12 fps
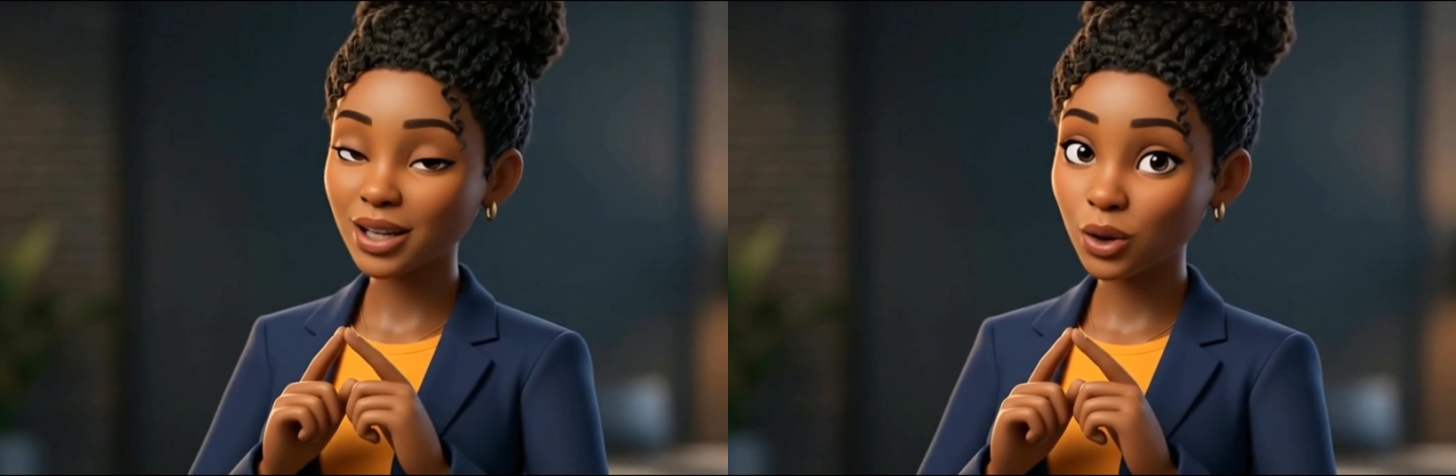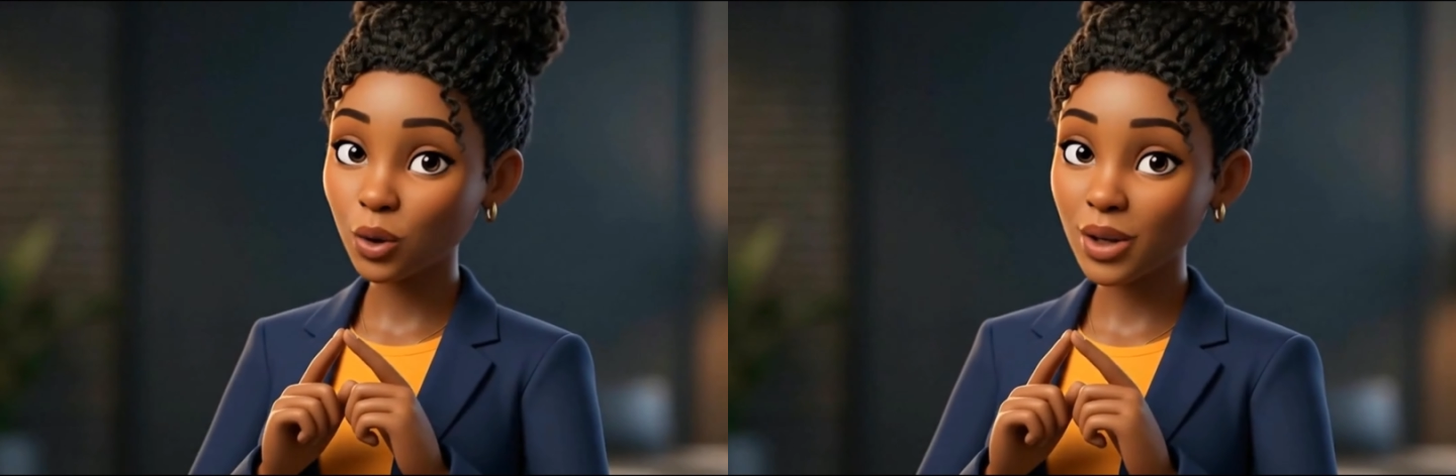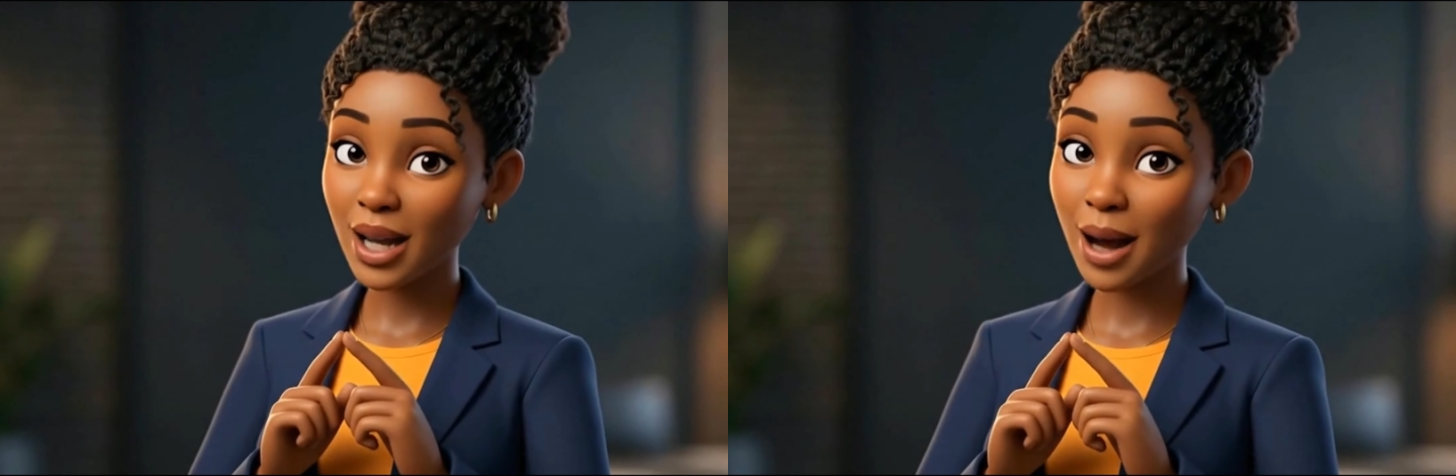
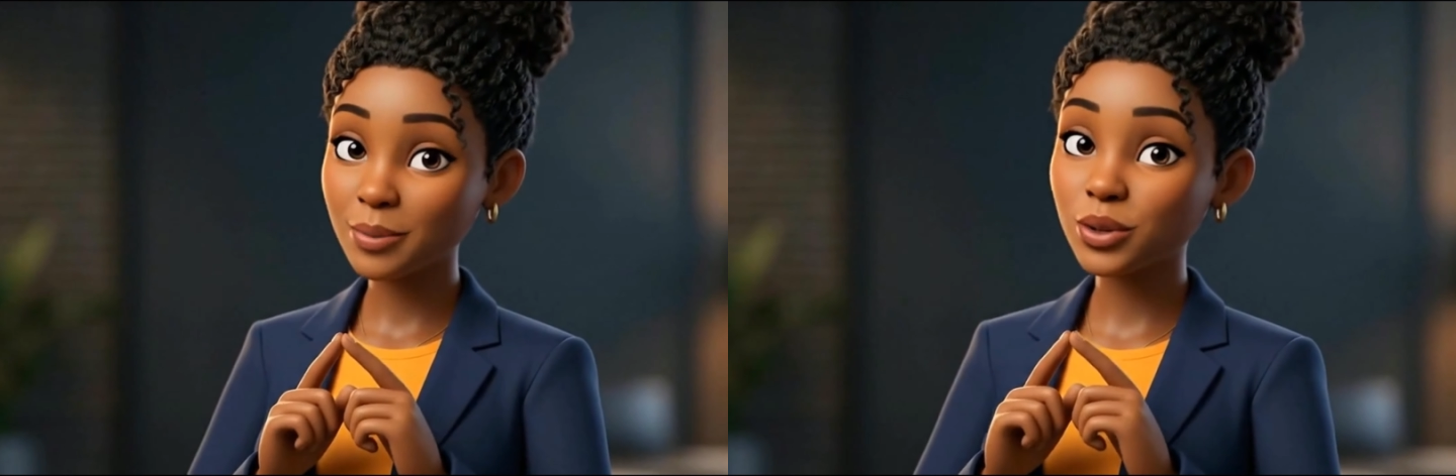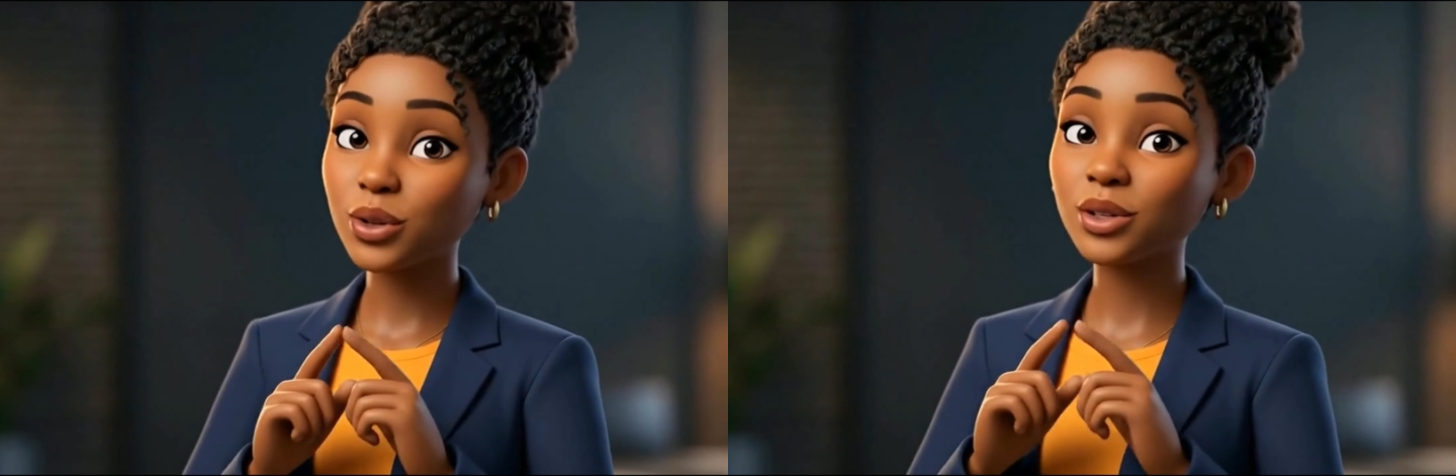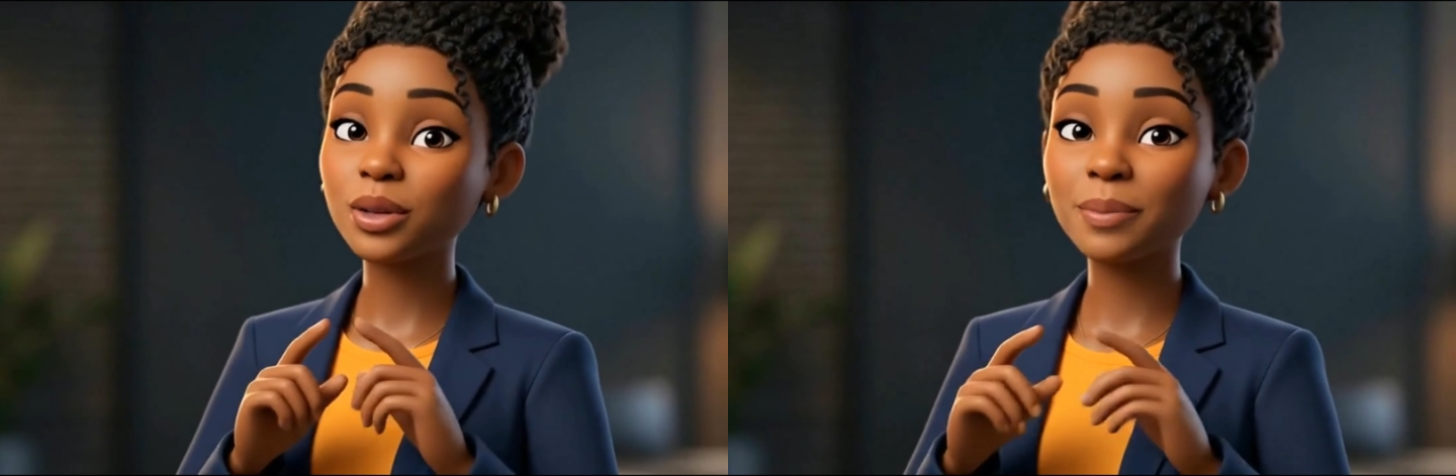and
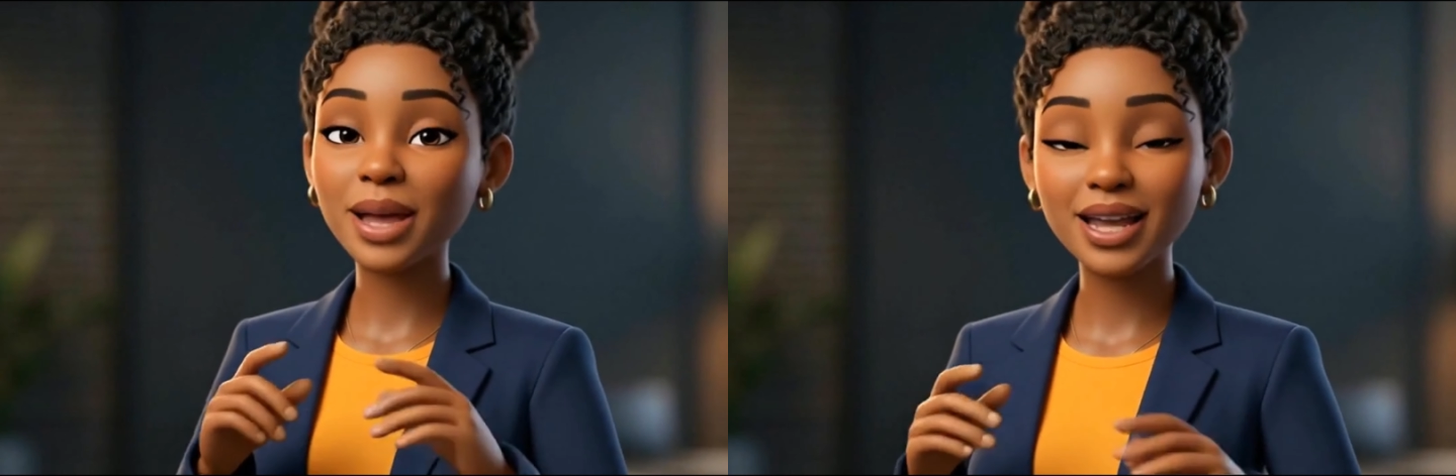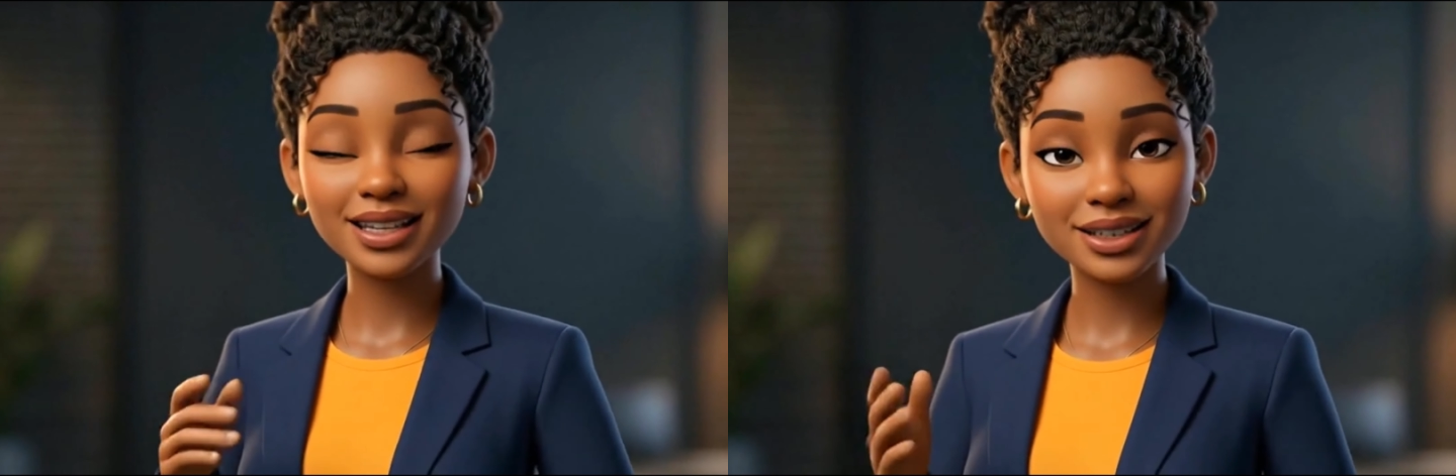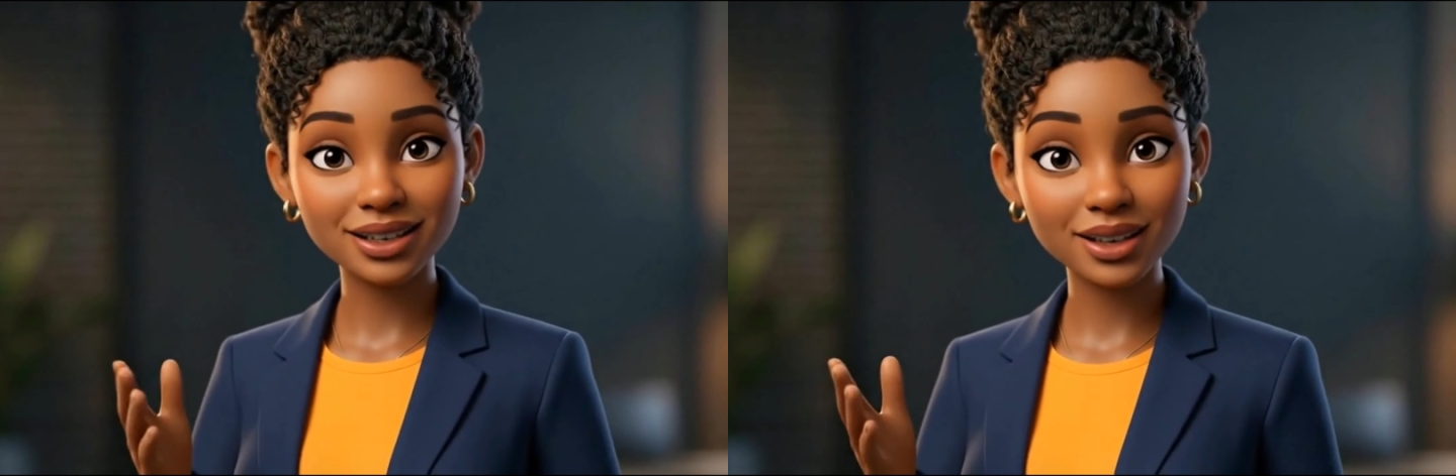collapse on the
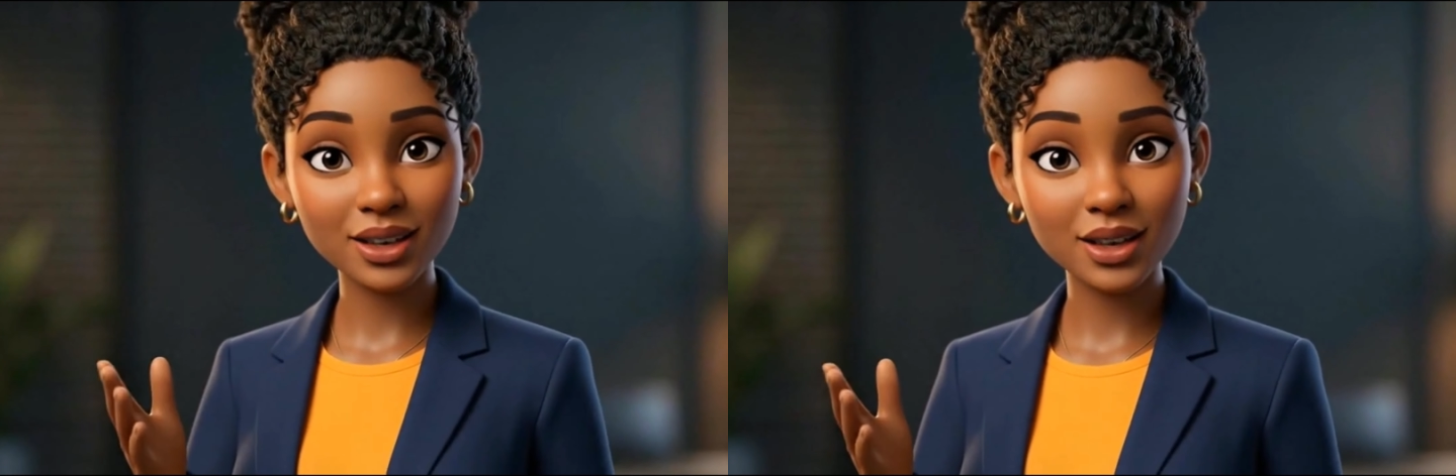bed.